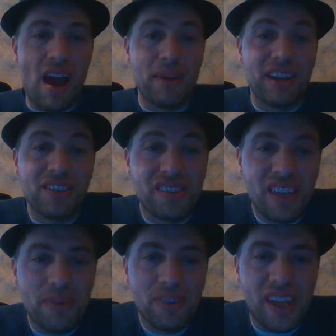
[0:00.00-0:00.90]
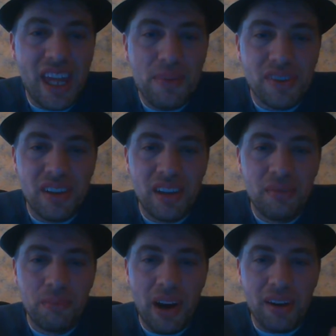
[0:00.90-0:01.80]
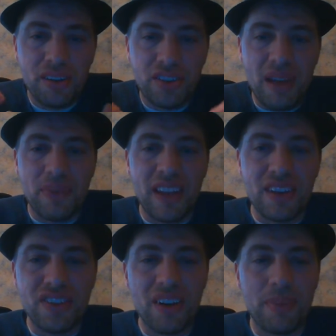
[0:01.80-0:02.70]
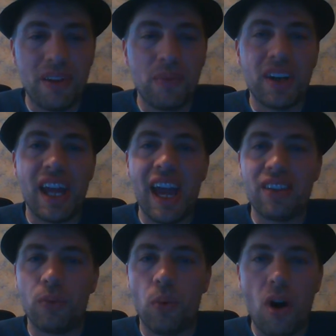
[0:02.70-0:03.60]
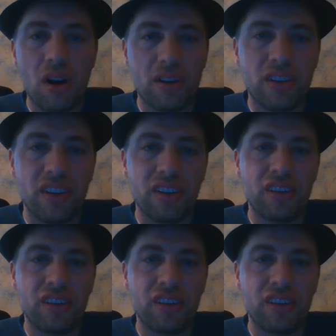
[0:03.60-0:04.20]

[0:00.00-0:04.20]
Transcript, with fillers: I mean, it just seems like he was in better shape than he should have been when he had to walk the,